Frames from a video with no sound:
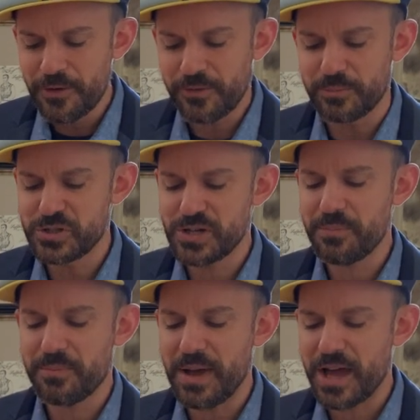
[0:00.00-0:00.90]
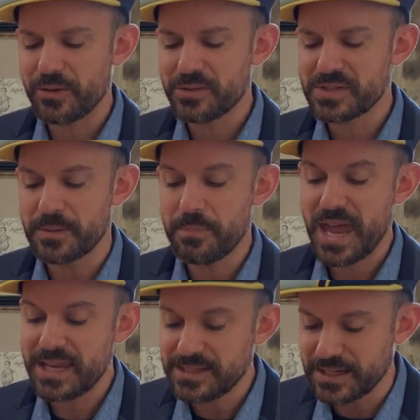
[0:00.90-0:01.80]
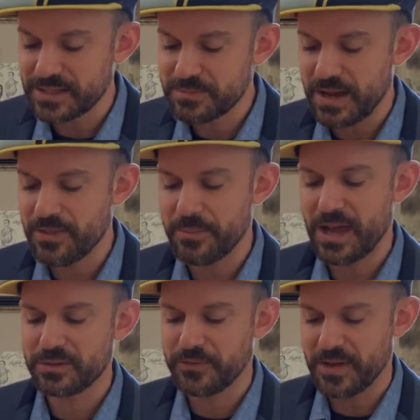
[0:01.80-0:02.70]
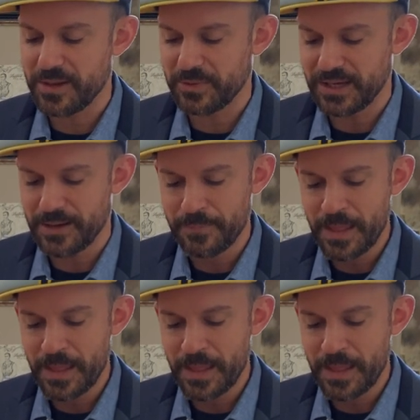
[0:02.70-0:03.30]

from ship models to paintings by the Mount family.